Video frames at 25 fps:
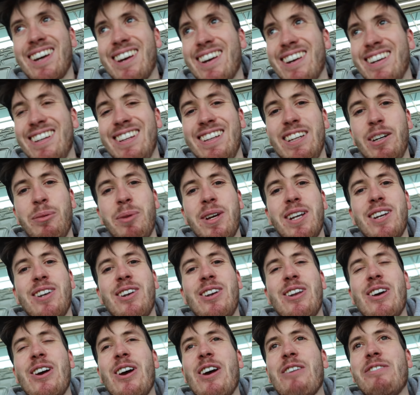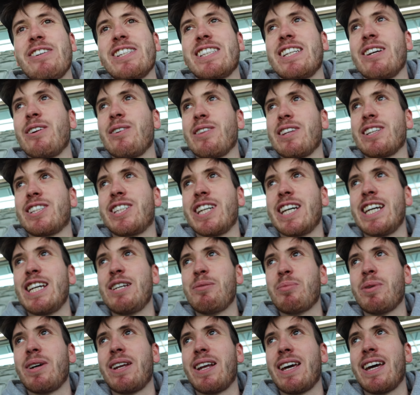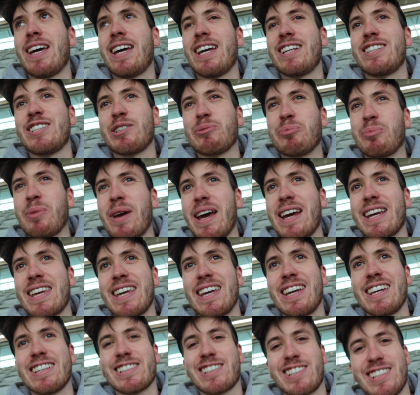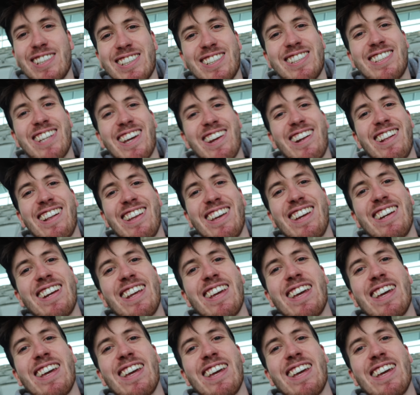a little bit nervous here at the G, but uh, just backing us to settle in